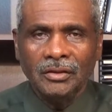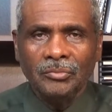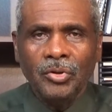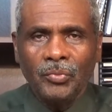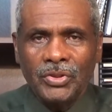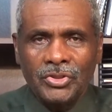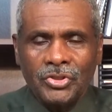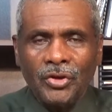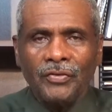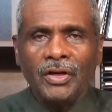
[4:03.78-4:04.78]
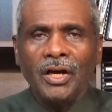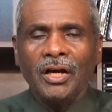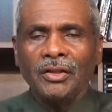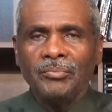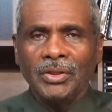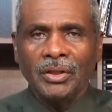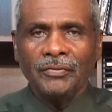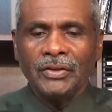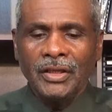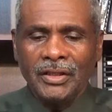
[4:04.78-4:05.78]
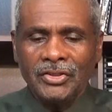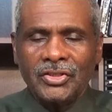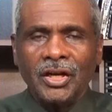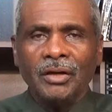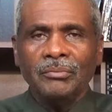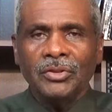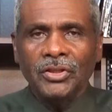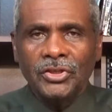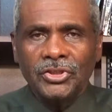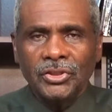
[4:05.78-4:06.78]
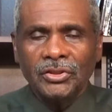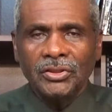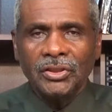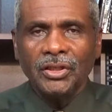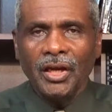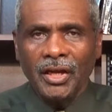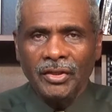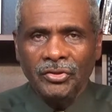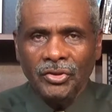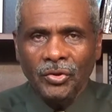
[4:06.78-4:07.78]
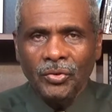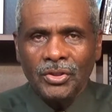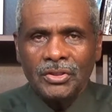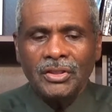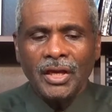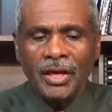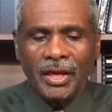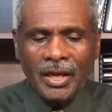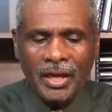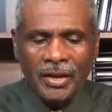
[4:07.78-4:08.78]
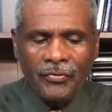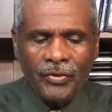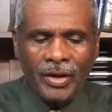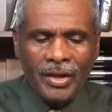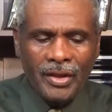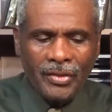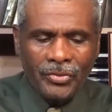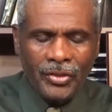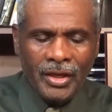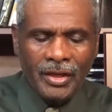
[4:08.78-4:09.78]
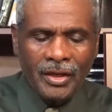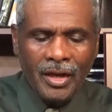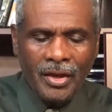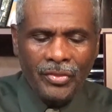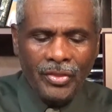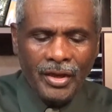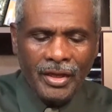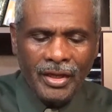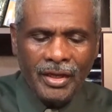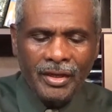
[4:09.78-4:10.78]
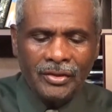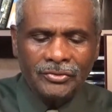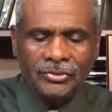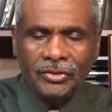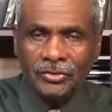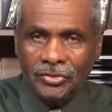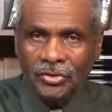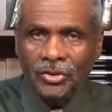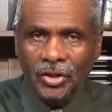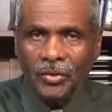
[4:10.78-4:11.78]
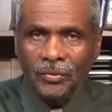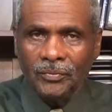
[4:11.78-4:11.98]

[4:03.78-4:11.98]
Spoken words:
But we serve a God, beloved, that is omniscient and knoweth everything that is to know.